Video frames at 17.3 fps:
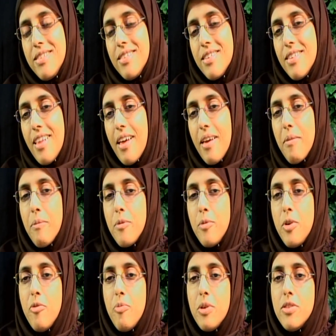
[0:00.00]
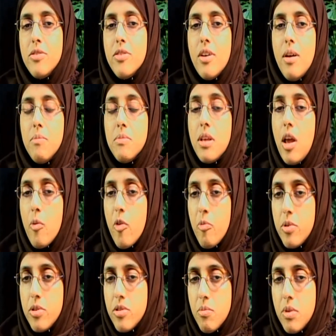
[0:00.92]
Alhamdulillah,
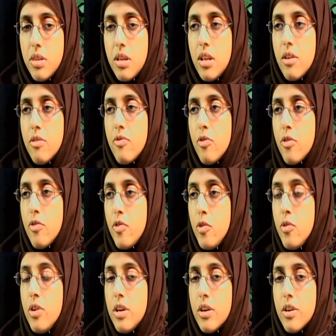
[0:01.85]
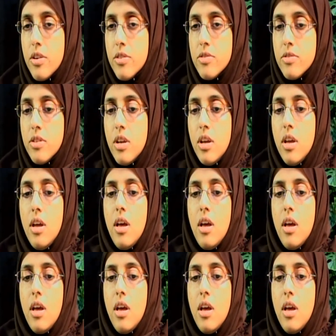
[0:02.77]
we've been to Medina for a few years.